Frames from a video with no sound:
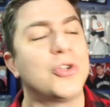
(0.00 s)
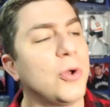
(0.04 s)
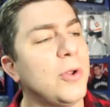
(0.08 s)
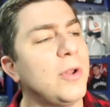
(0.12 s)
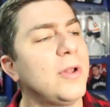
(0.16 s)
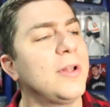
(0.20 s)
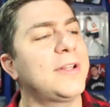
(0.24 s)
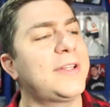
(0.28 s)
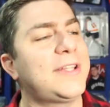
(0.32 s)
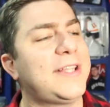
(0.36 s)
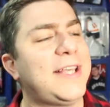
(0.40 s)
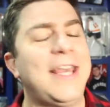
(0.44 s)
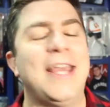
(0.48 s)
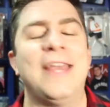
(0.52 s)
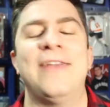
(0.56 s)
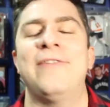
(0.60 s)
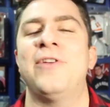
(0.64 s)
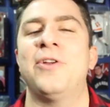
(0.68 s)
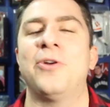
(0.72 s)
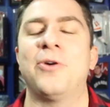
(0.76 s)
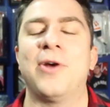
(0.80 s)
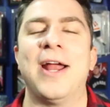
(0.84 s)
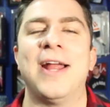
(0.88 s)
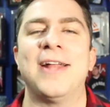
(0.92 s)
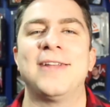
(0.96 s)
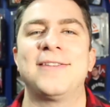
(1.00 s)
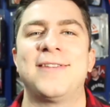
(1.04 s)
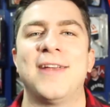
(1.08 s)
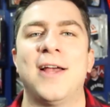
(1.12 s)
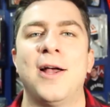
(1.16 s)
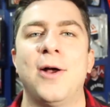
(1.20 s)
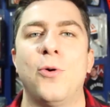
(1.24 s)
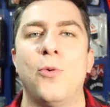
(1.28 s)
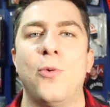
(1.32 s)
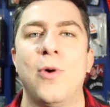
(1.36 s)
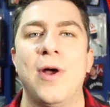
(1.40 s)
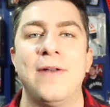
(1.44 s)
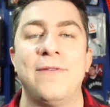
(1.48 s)
Joel
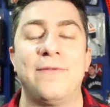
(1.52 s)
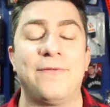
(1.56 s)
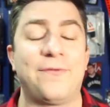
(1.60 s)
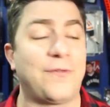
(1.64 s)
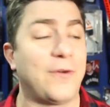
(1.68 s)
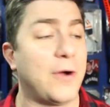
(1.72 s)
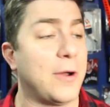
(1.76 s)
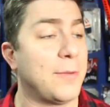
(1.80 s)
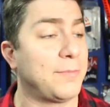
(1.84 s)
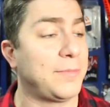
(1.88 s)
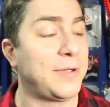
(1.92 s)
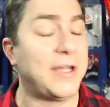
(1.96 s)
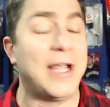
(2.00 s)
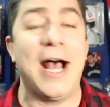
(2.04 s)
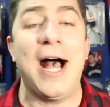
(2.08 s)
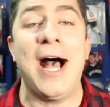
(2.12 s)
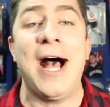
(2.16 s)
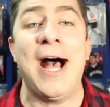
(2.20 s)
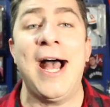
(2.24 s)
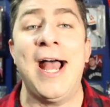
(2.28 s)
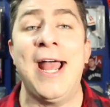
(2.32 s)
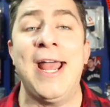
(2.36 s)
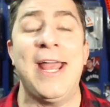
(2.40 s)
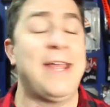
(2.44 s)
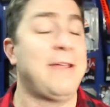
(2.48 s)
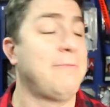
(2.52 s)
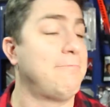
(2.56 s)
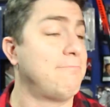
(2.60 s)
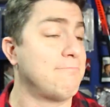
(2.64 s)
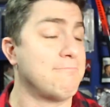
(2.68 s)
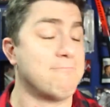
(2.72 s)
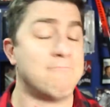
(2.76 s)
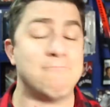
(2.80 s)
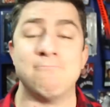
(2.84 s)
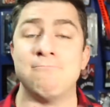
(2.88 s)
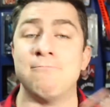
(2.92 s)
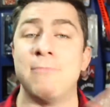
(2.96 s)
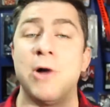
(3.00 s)
Kiviranta went from guy
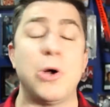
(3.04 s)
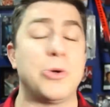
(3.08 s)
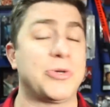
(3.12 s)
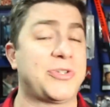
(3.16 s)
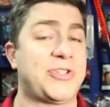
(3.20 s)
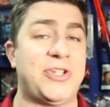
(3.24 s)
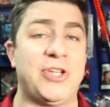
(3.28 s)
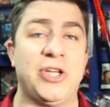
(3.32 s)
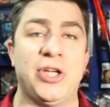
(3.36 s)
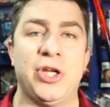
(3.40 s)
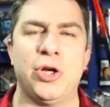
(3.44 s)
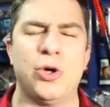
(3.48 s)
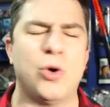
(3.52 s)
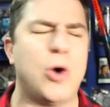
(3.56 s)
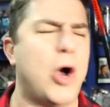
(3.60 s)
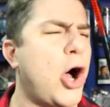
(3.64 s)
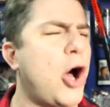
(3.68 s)
most of you,